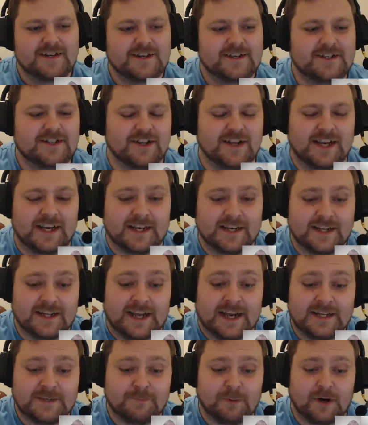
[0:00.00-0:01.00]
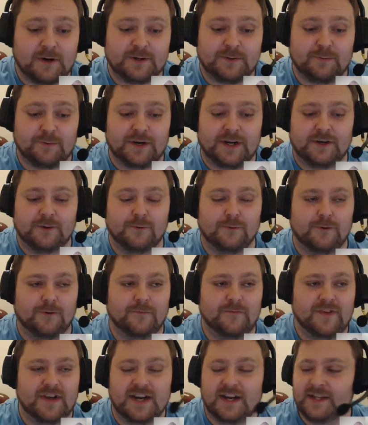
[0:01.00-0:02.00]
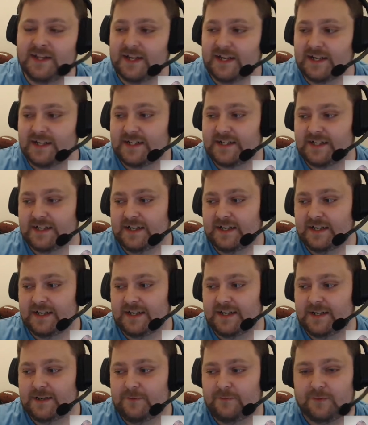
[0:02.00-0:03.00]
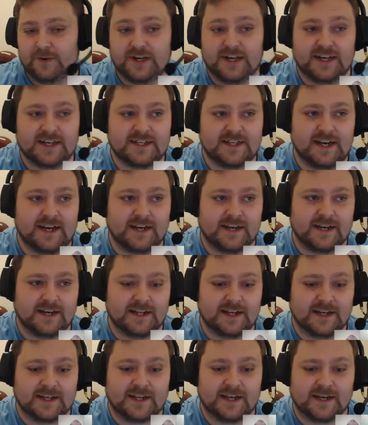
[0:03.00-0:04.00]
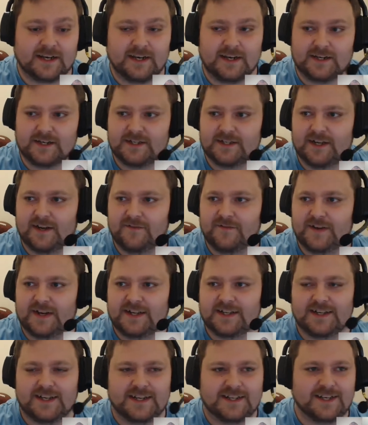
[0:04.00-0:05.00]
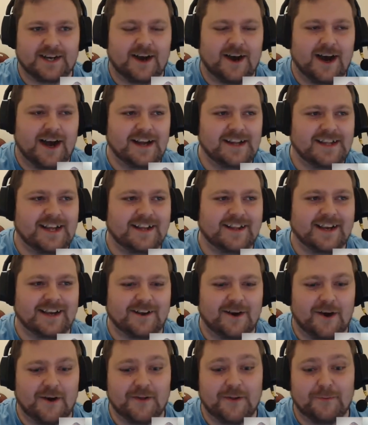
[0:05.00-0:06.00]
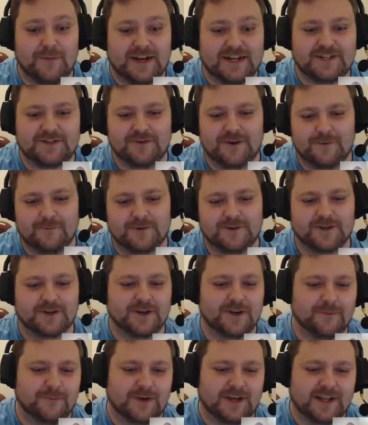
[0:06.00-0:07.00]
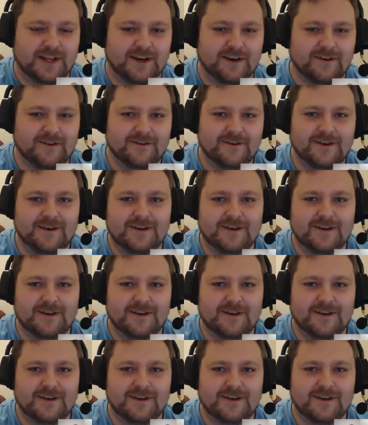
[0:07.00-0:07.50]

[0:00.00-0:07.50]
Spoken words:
So like that part's pretty cool. And I think it's pretty exciting. I like that kind of stuff. It's odd that like all the best streamers are going to be there.